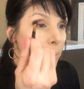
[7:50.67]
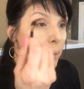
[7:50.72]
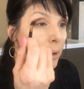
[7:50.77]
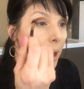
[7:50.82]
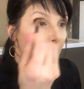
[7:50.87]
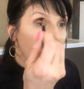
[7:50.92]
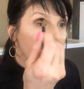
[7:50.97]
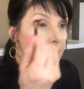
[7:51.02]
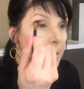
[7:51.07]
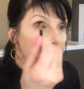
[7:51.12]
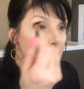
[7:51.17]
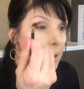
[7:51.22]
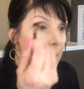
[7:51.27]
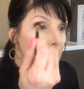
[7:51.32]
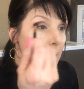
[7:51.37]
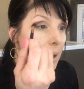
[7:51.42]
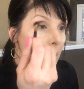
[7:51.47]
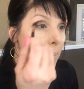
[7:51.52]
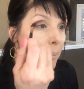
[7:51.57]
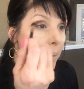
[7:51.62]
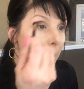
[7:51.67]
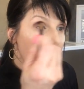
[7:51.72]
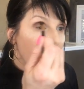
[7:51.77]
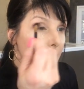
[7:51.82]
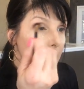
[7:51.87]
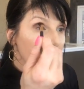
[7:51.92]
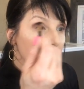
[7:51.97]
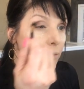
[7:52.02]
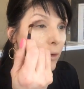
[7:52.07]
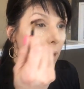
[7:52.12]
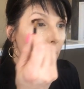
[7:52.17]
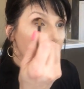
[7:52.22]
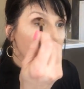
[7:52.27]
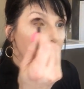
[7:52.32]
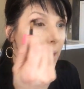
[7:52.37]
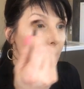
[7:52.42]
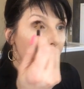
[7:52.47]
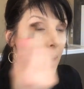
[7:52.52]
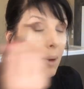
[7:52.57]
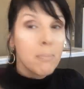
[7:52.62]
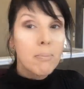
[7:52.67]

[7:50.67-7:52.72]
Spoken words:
blend. Back and forth.